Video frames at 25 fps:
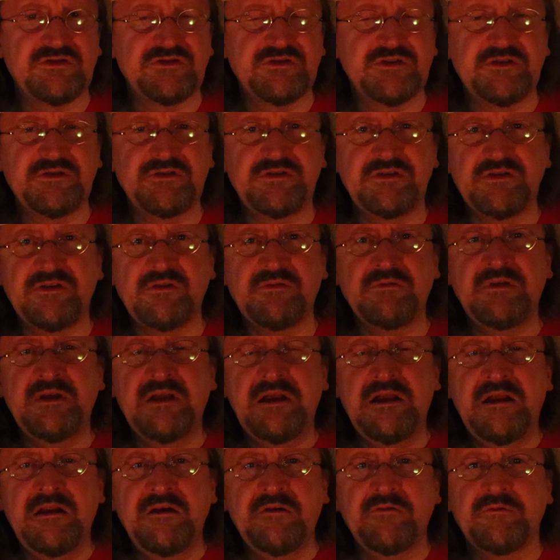You know, you don't
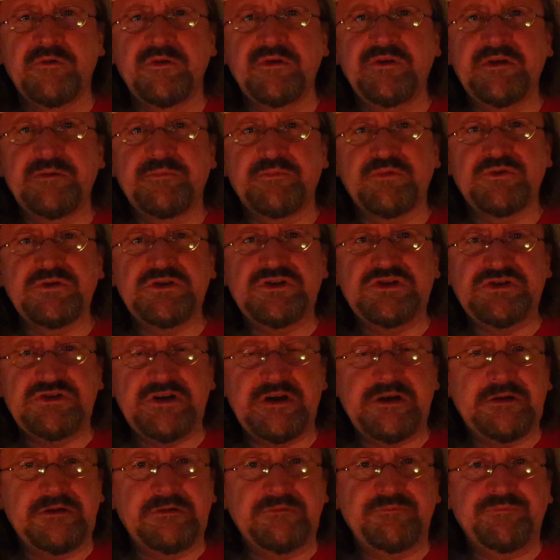really
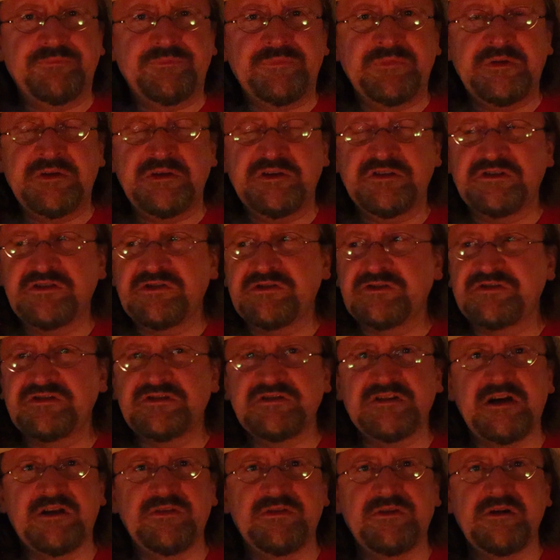appreciate it until it's
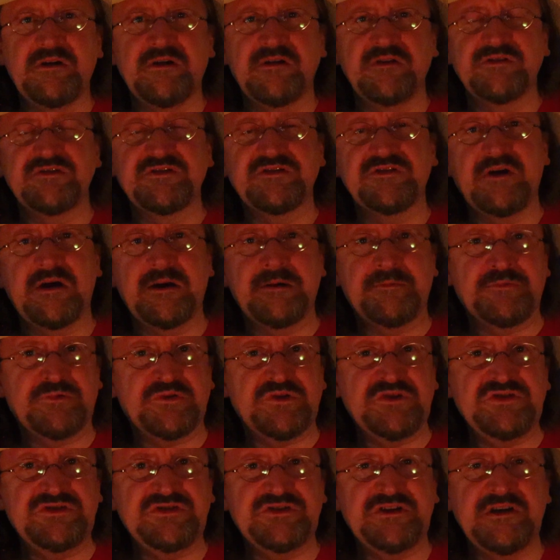not there. And so I
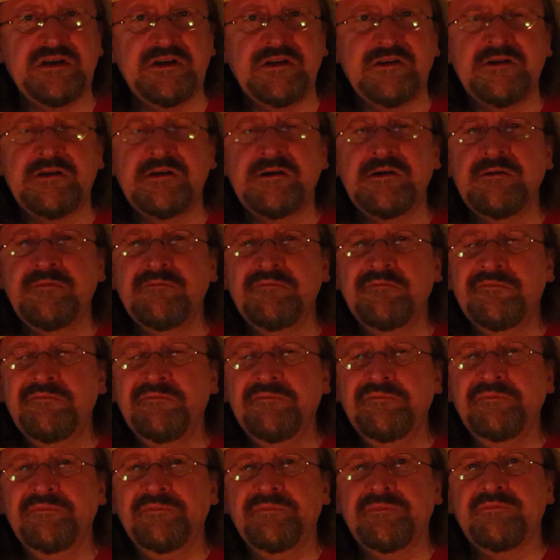appreciate
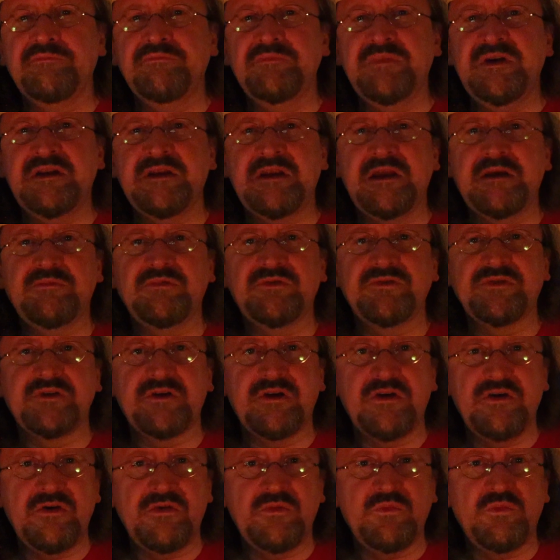being able to
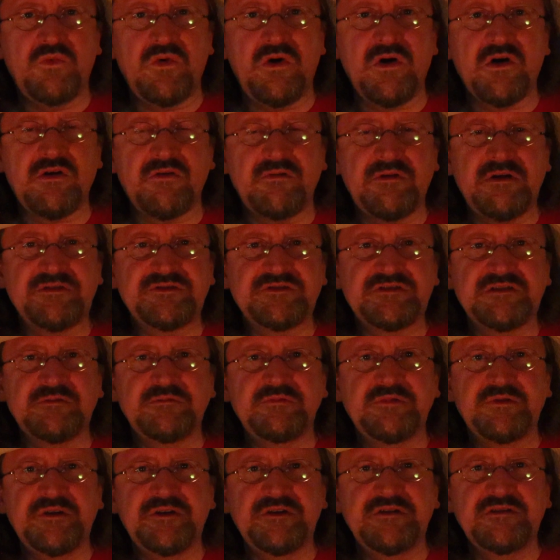go and walk around
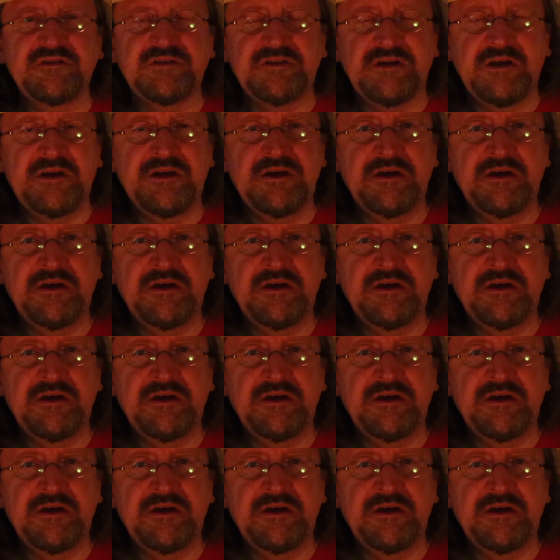someplace